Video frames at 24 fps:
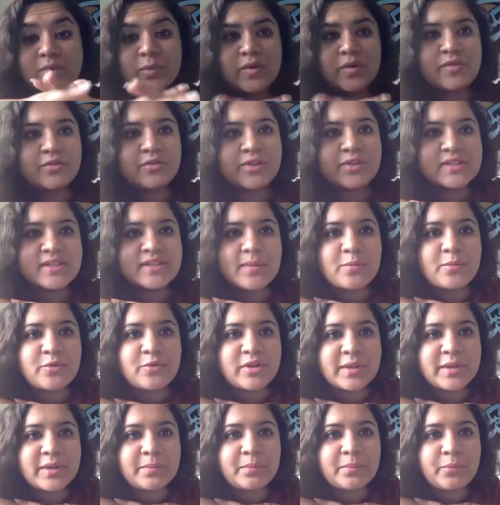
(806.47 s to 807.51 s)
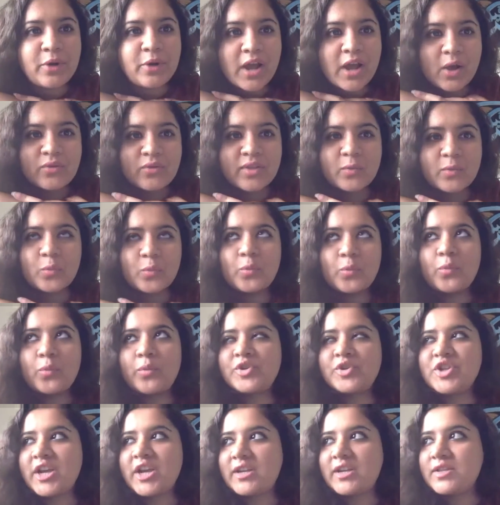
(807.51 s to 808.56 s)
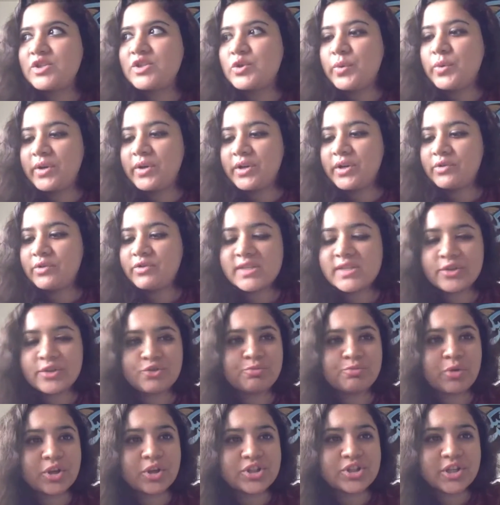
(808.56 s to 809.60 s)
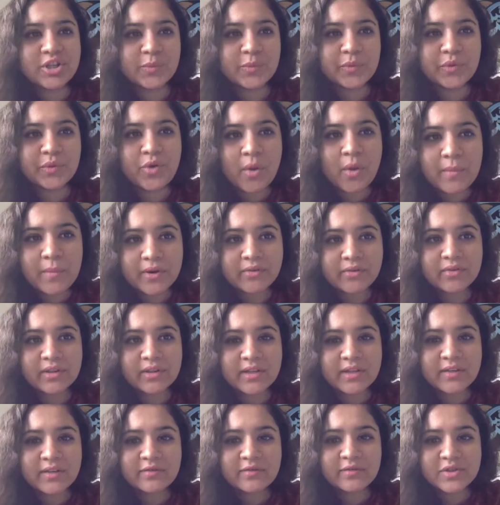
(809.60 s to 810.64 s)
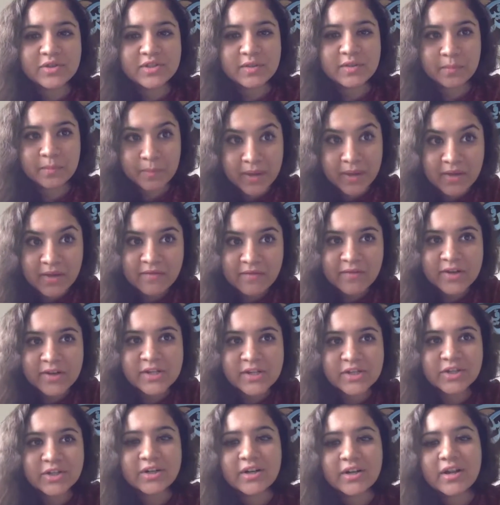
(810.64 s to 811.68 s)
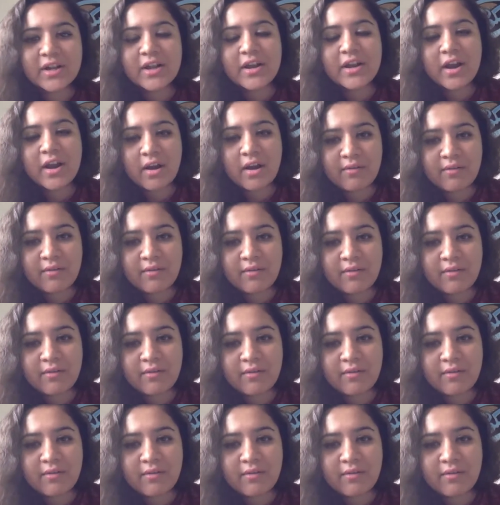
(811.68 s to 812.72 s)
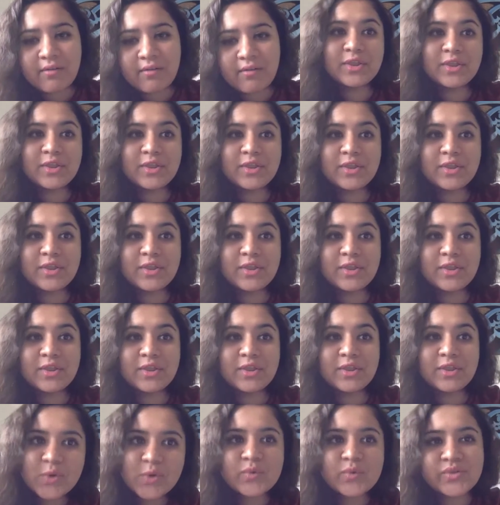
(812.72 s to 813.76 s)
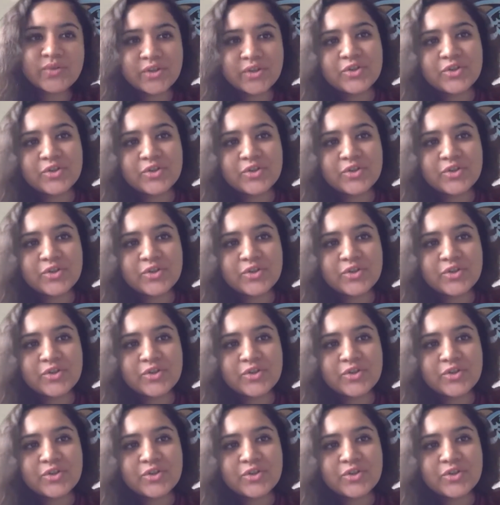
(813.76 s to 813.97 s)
it's one of the reasons I'm really proud that Chayn is doing a research project with Comic Relief, which is a big funder, around how women in the UK use